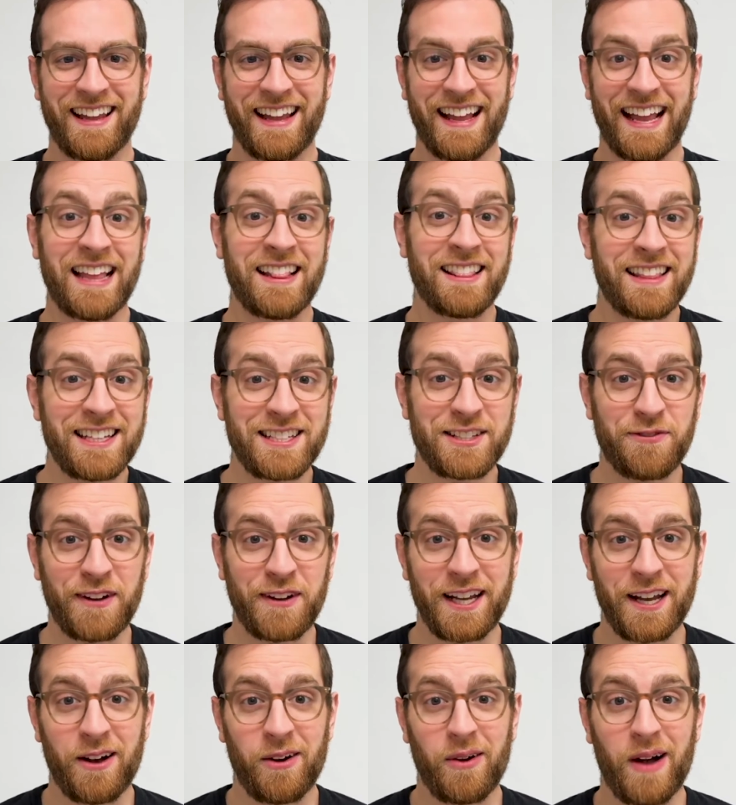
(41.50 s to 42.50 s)
In this
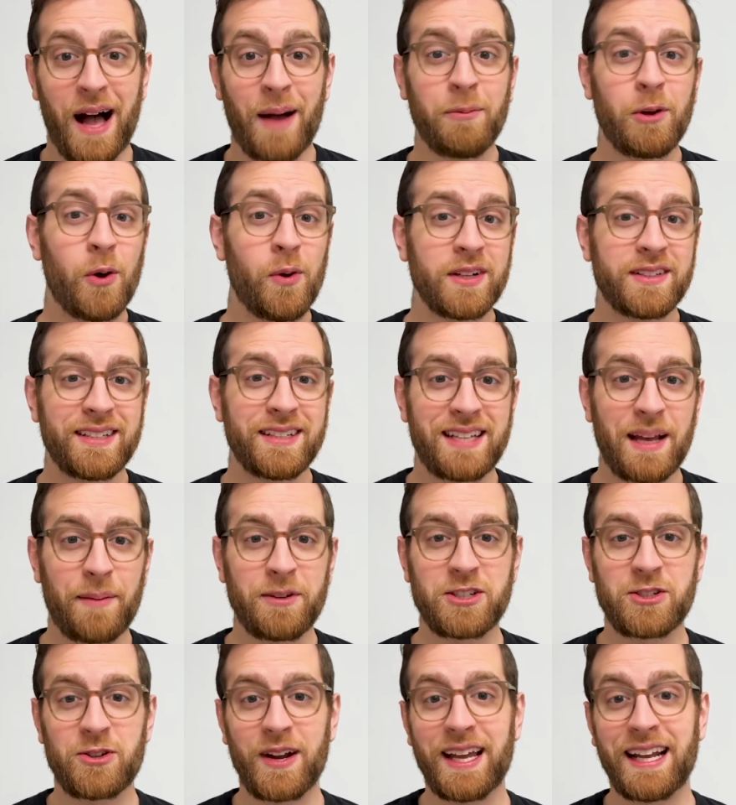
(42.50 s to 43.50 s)
video, I'm going to
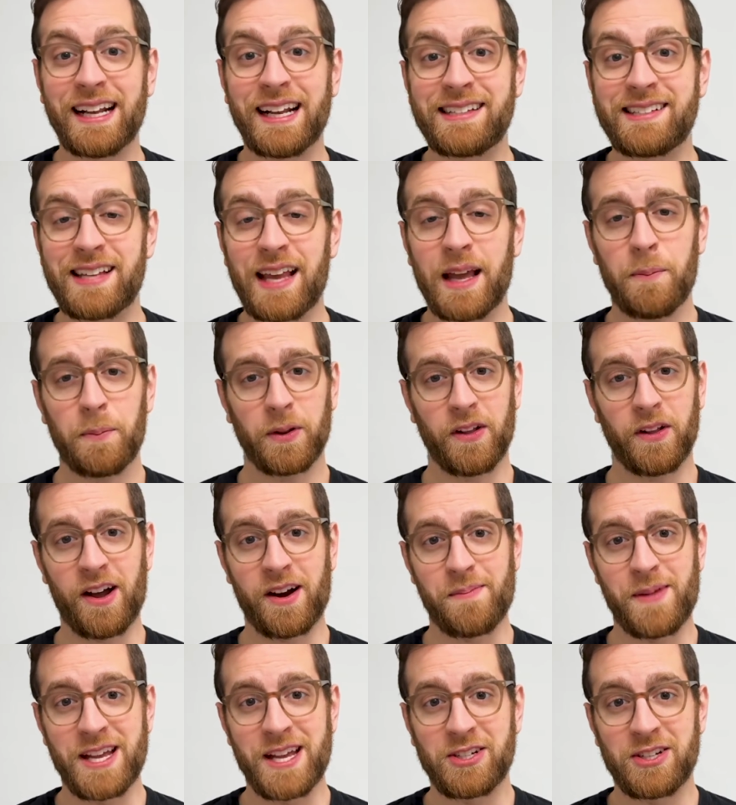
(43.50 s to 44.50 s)
demonstrate an example
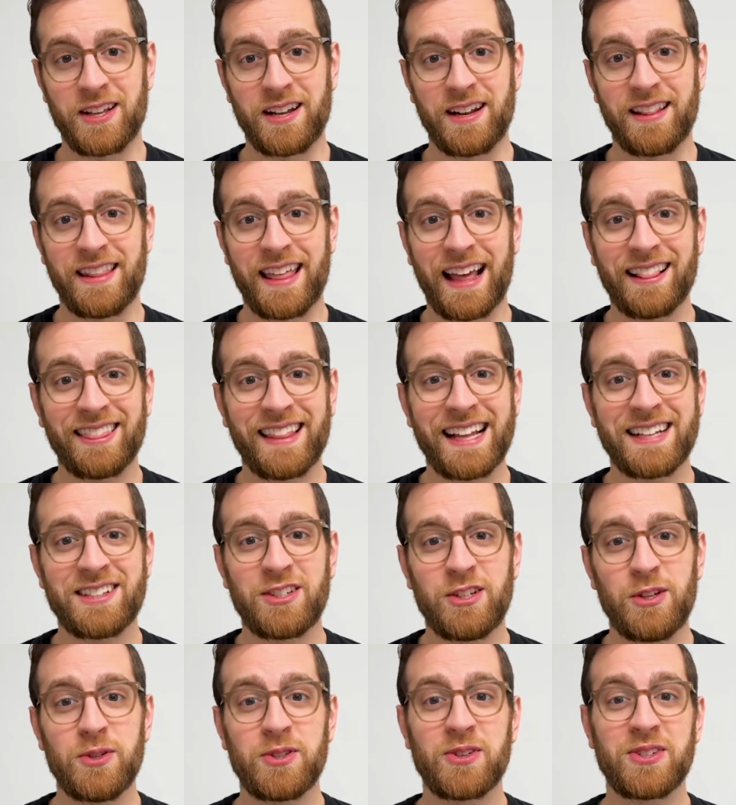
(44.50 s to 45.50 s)
automation that
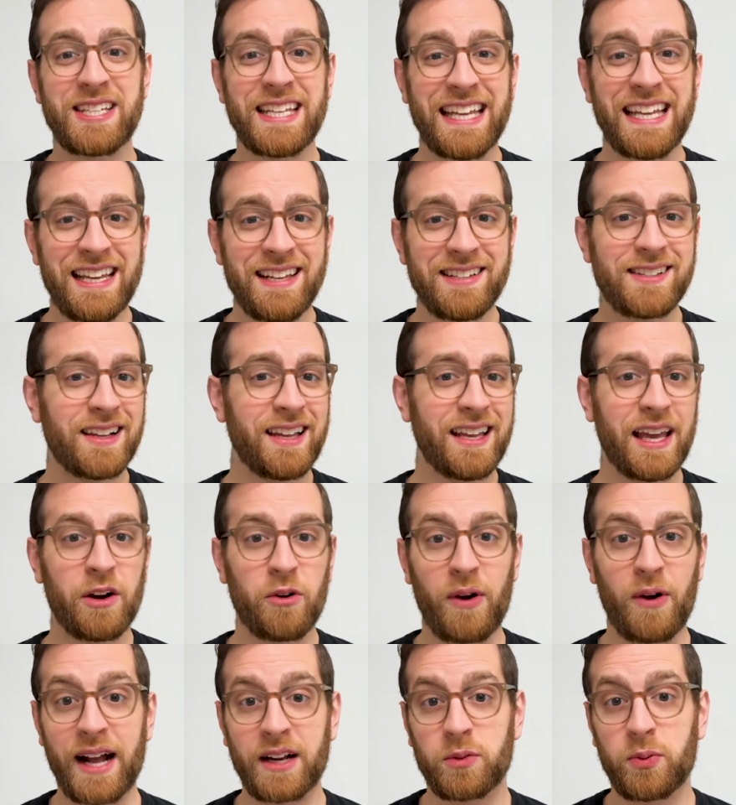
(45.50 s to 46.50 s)
lets users easily
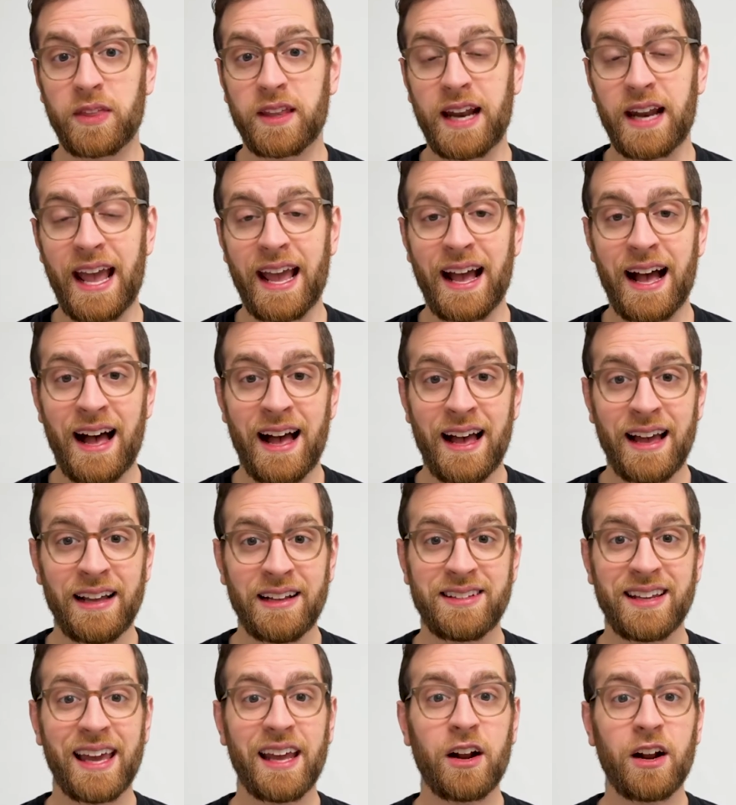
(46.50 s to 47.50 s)
interact with an A I
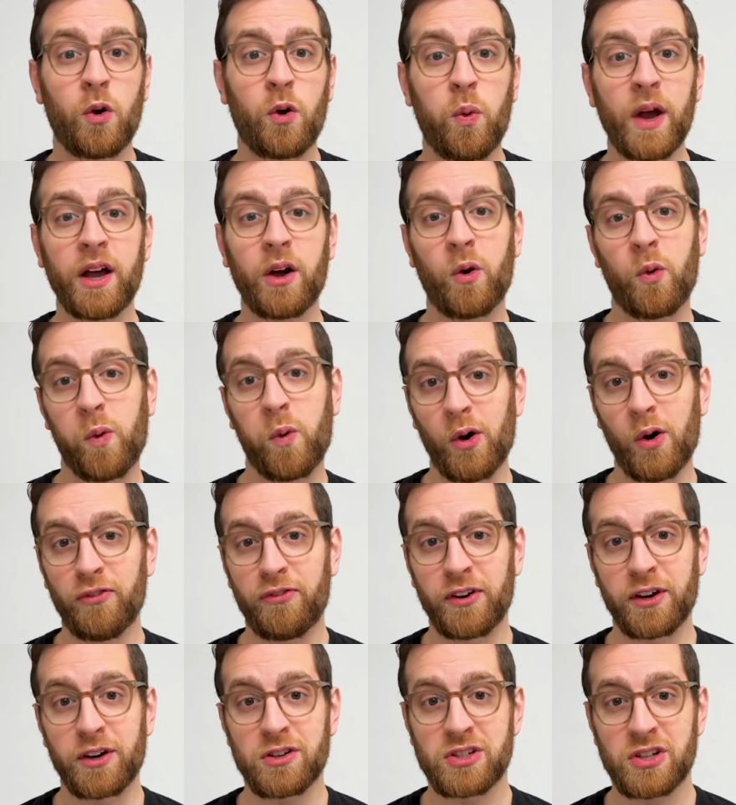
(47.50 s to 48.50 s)
to get a quick quote
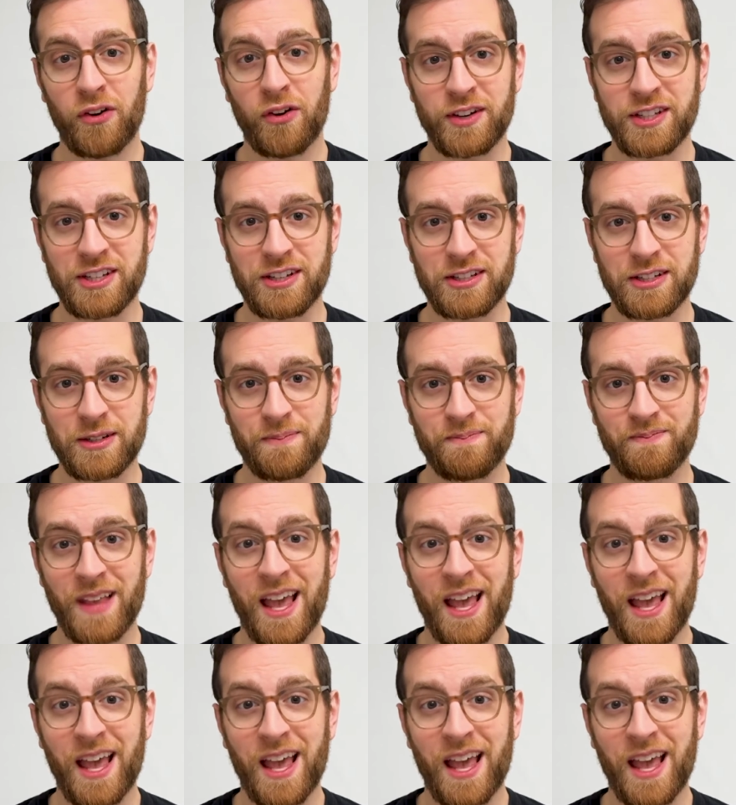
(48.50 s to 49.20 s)
for your services.